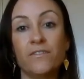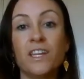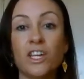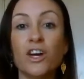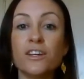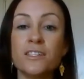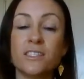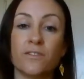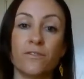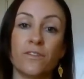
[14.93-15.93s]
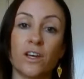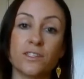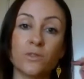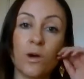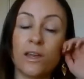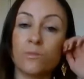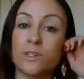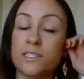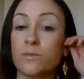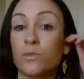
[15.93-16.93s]
videos. The first one
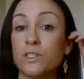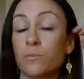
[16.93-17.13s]
was